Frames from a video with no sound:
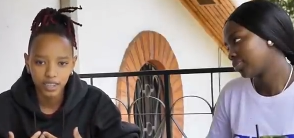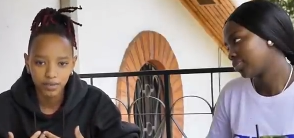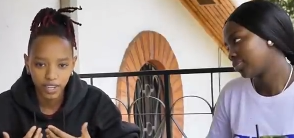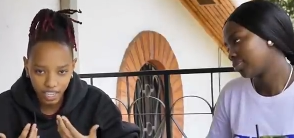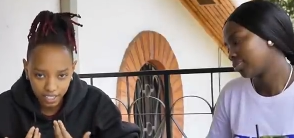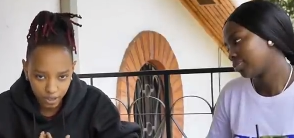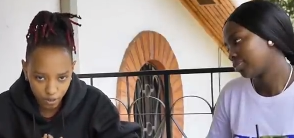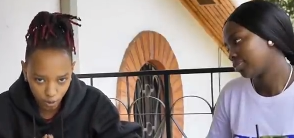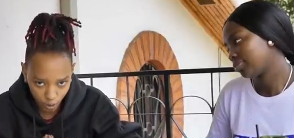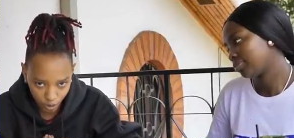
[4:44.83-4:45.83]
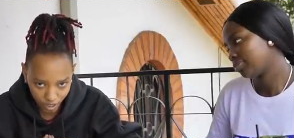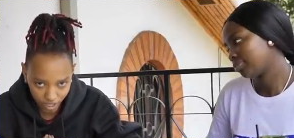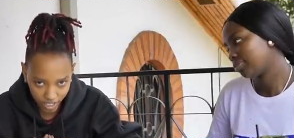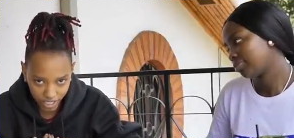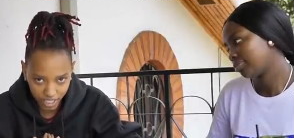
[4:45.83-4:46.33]
Speaker 1: if I get it wrong,
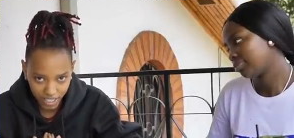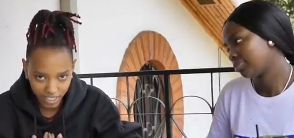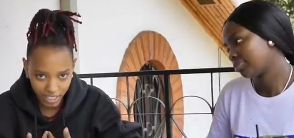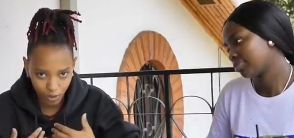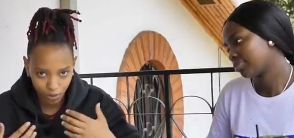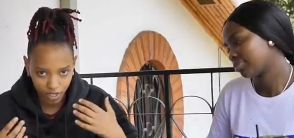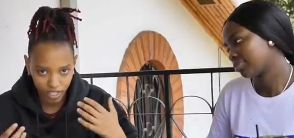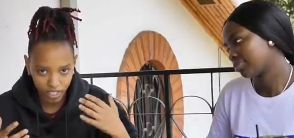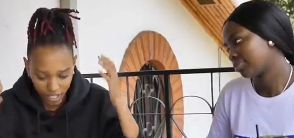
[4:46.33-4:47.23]
she will